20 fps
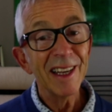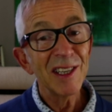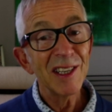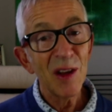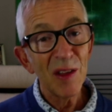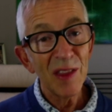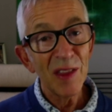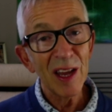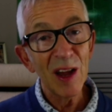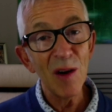
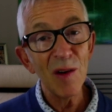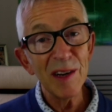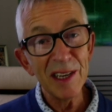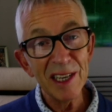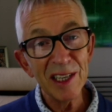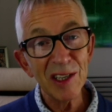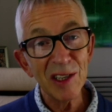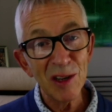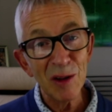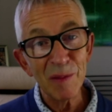So they go in
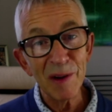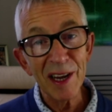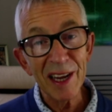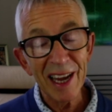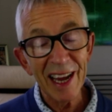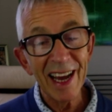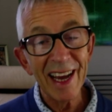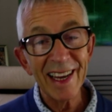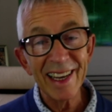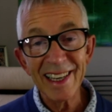your
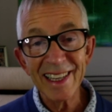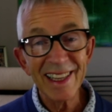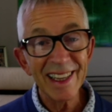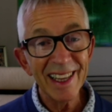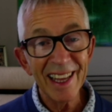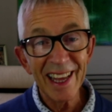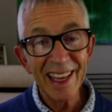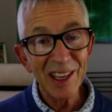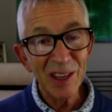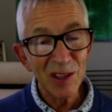stomach, and
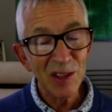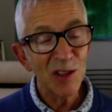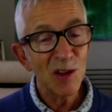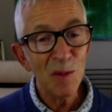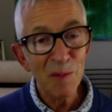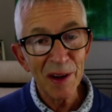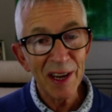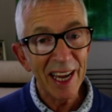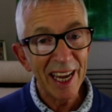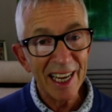your
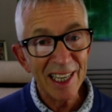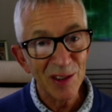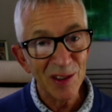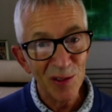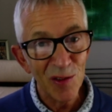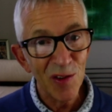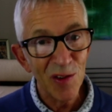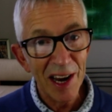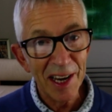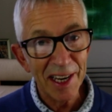stomach
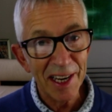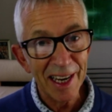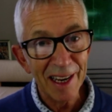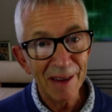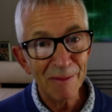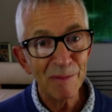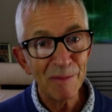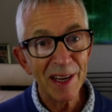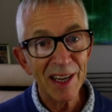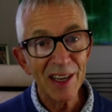isn't
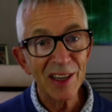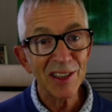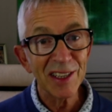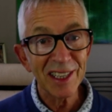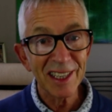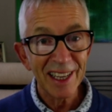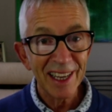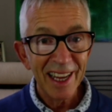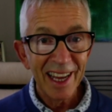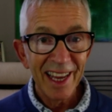ready,
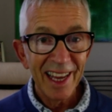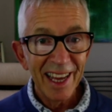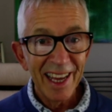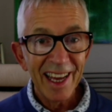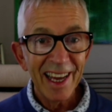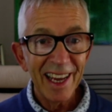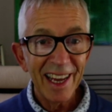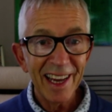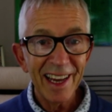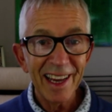because
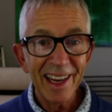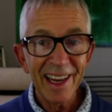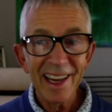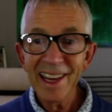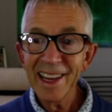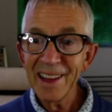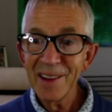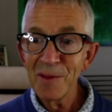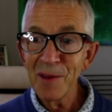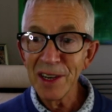
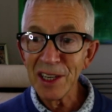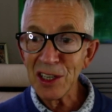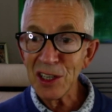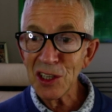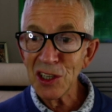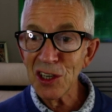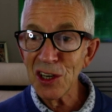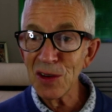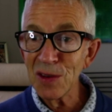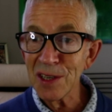when you
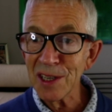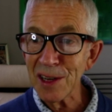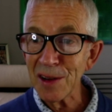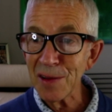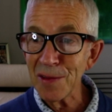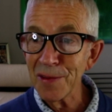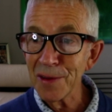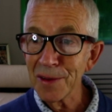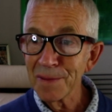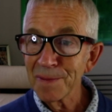chew
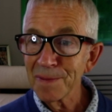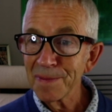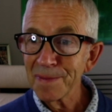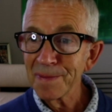stuff,